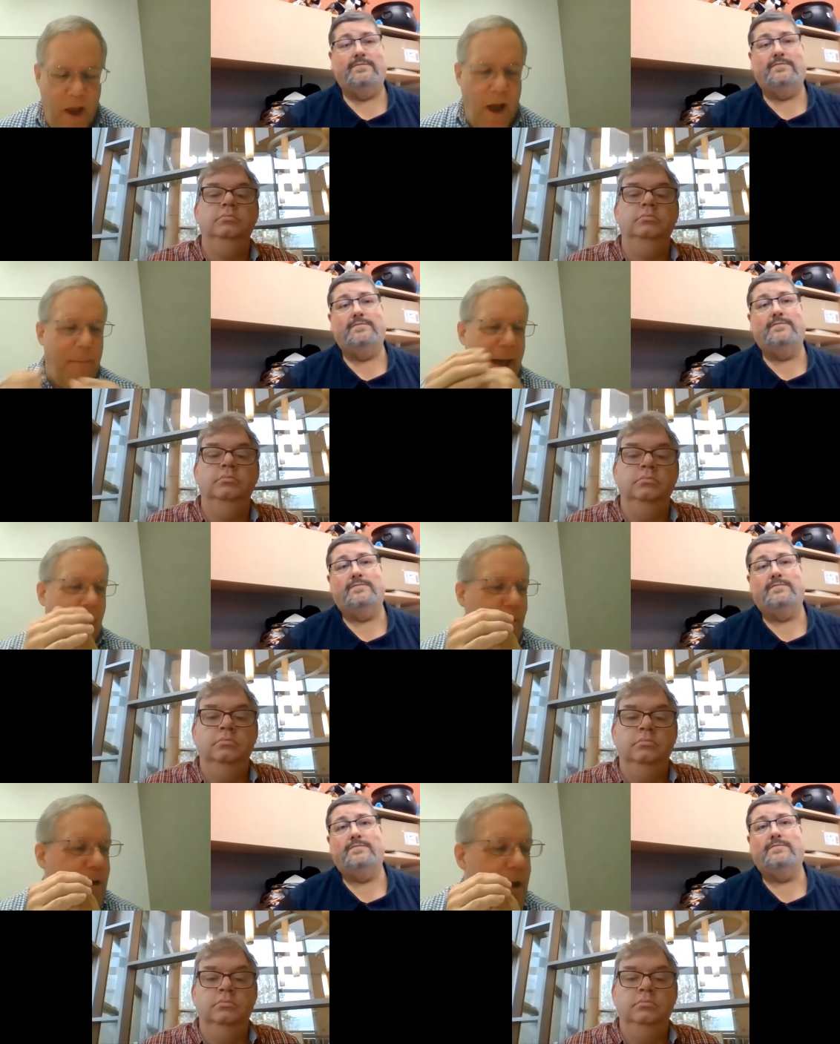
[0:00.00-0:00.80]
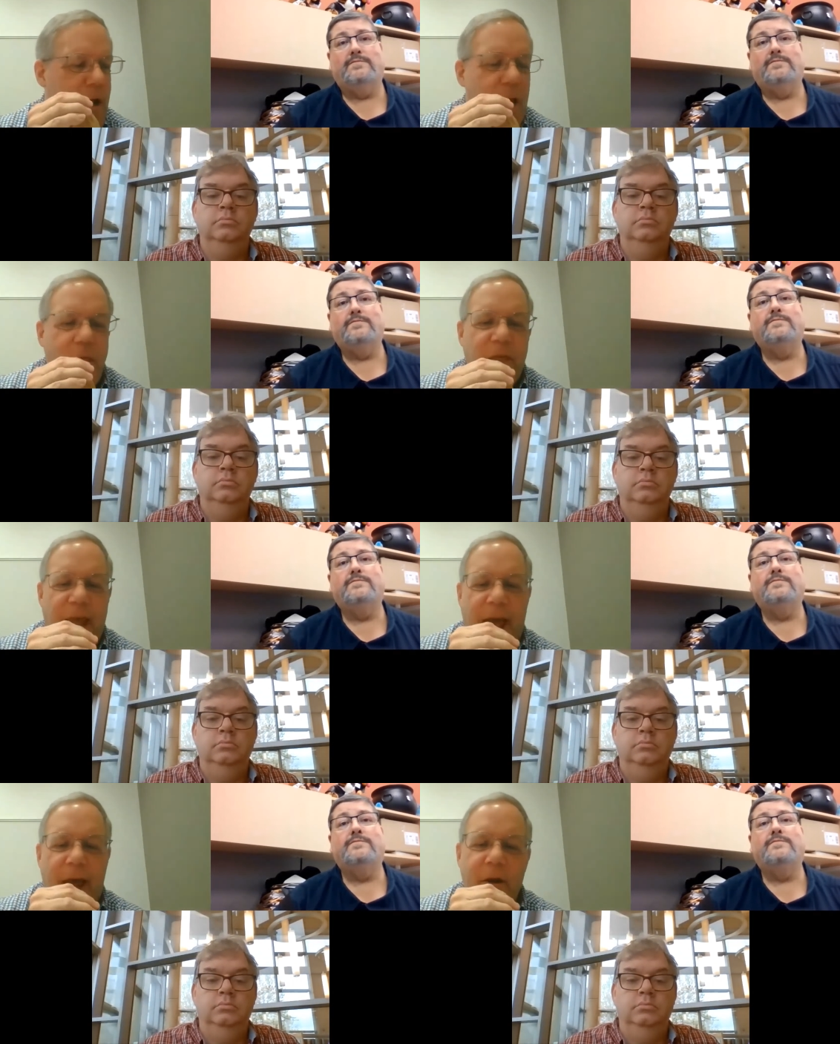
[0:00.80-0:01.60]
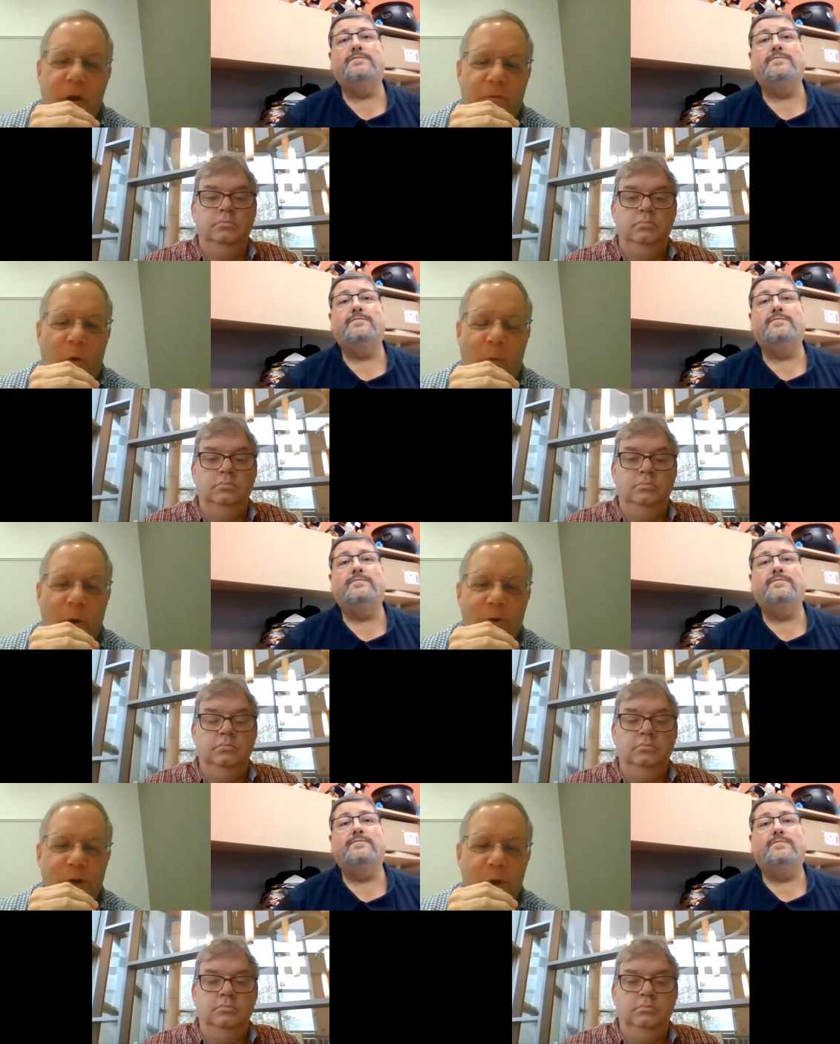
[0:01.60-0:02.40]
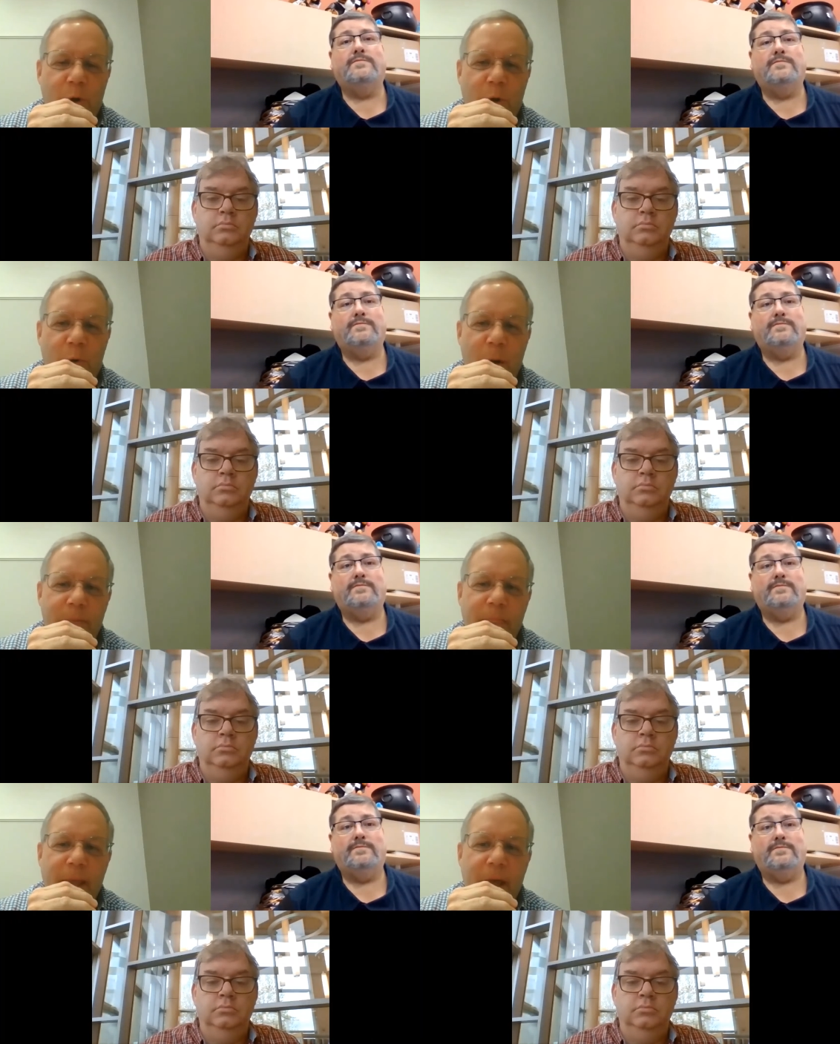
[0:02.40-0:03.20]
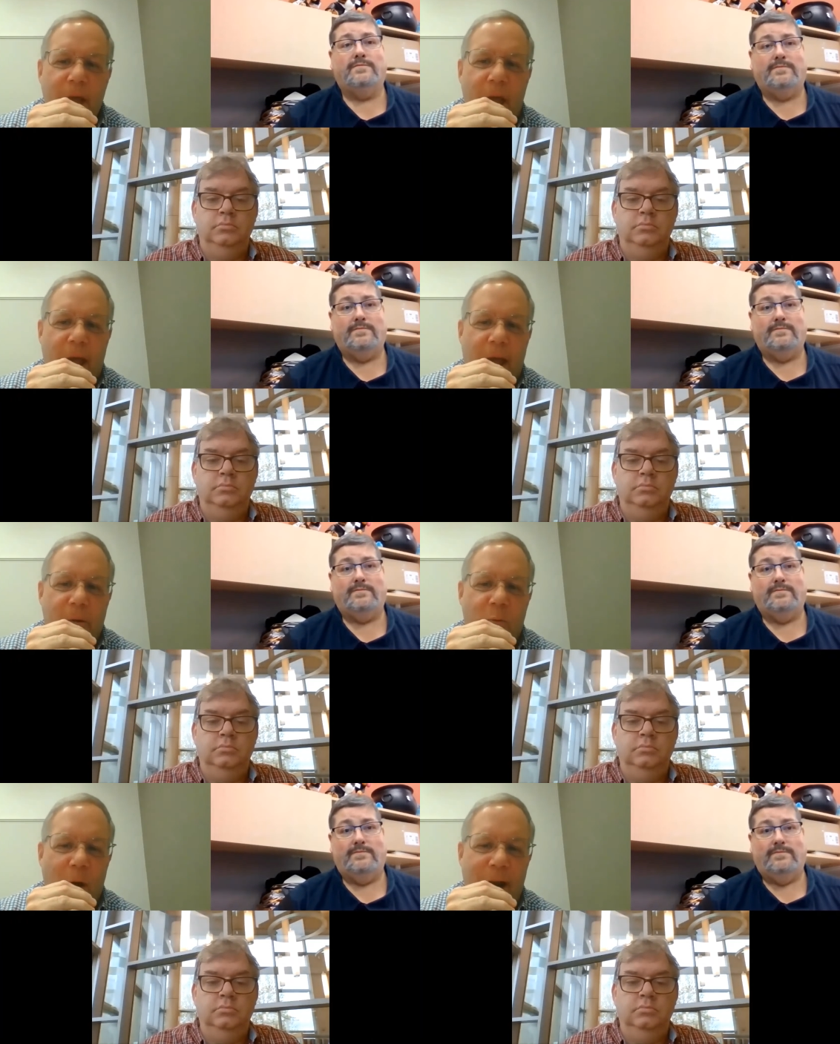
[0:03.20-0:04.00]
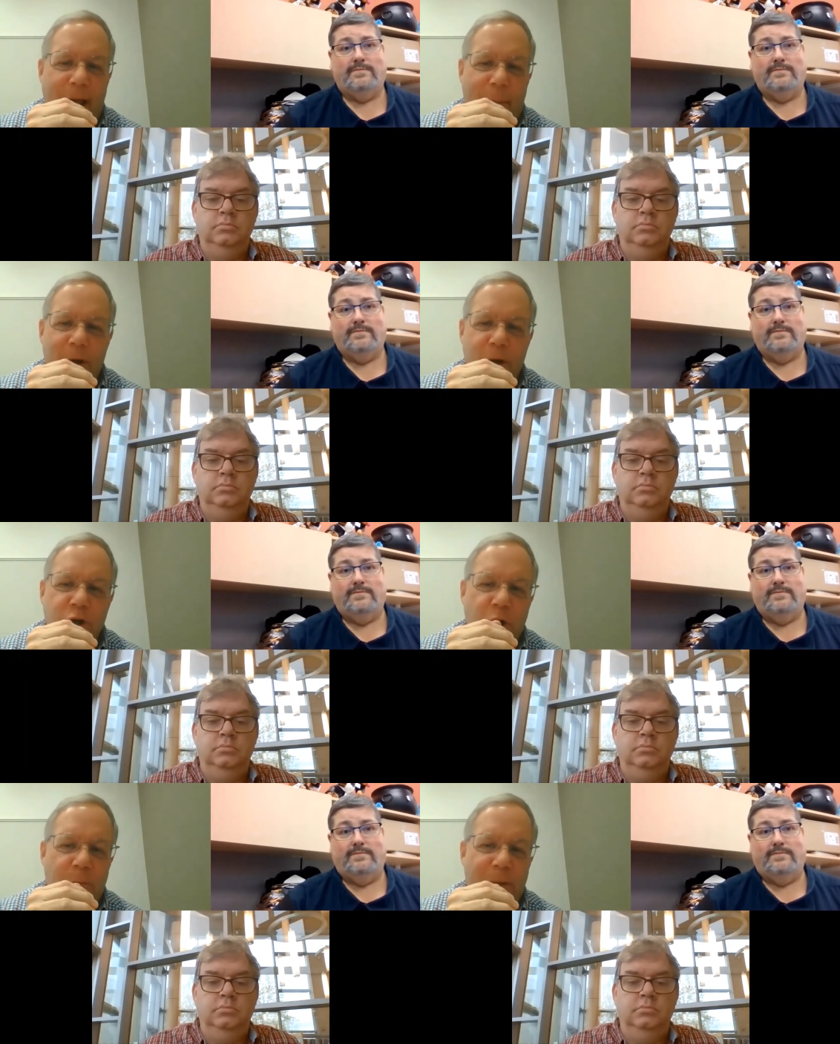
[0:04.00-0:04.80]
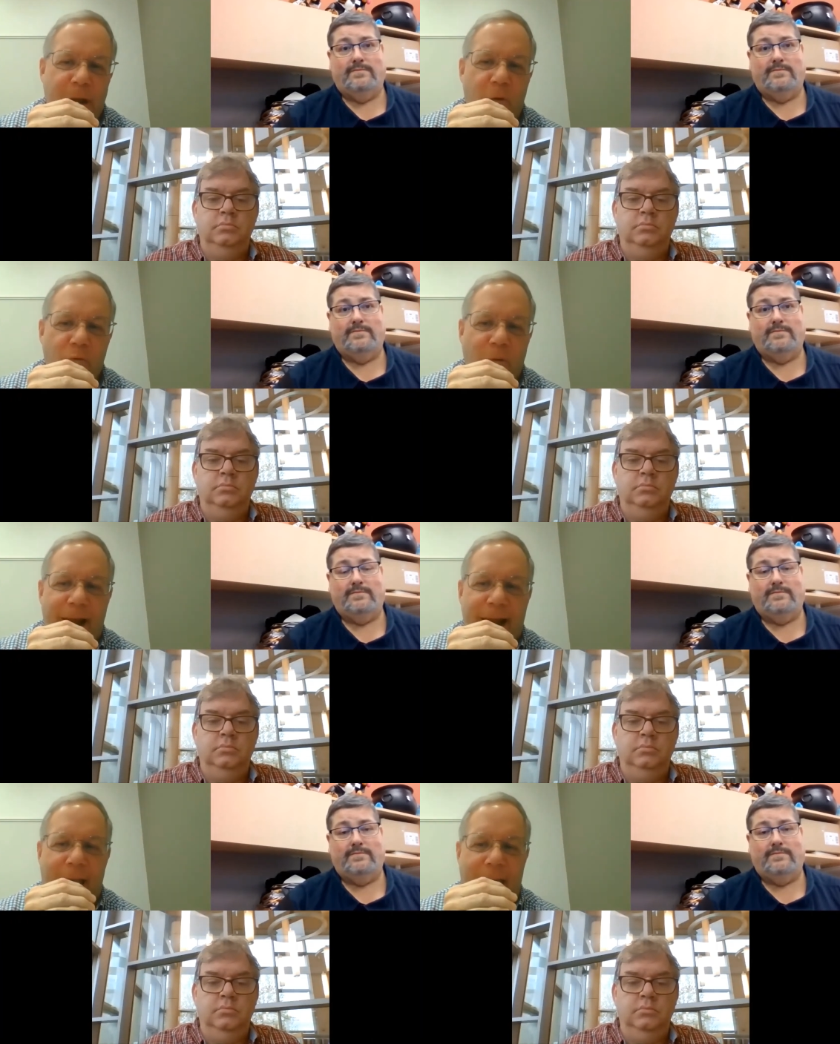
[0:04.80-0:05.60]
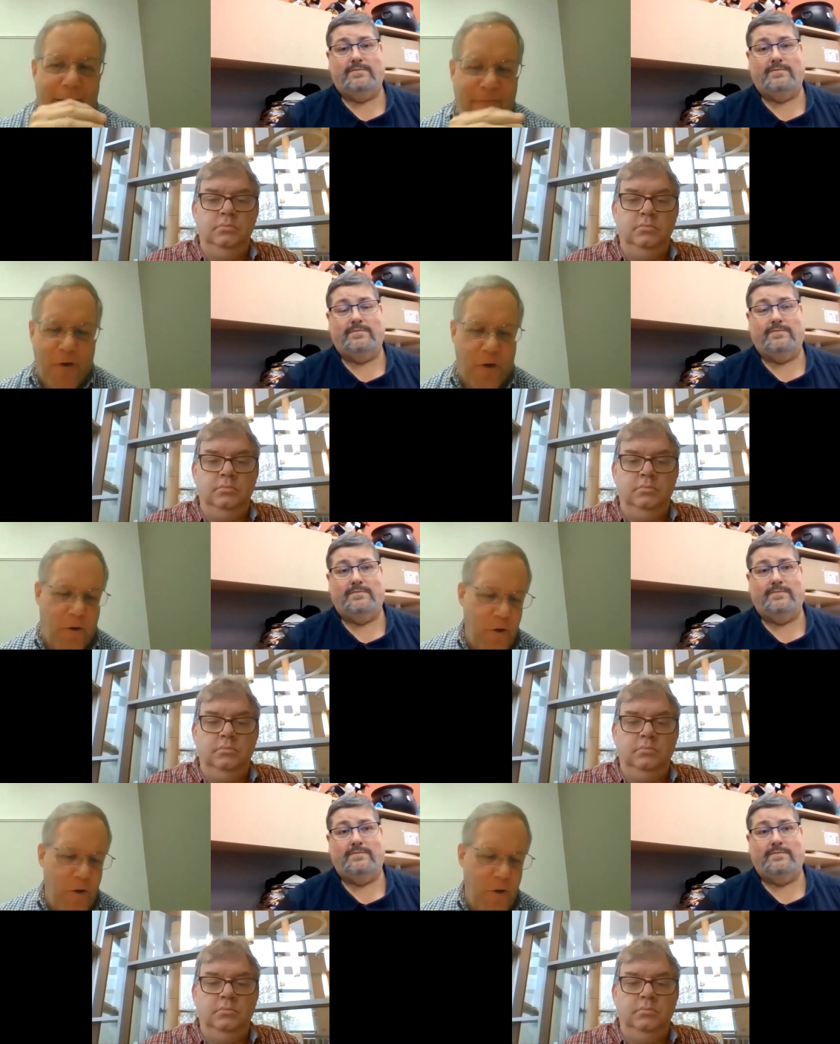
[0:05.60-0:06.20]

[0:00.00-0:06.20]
Speaker 1: about the end of World War II and what happened in Germany right after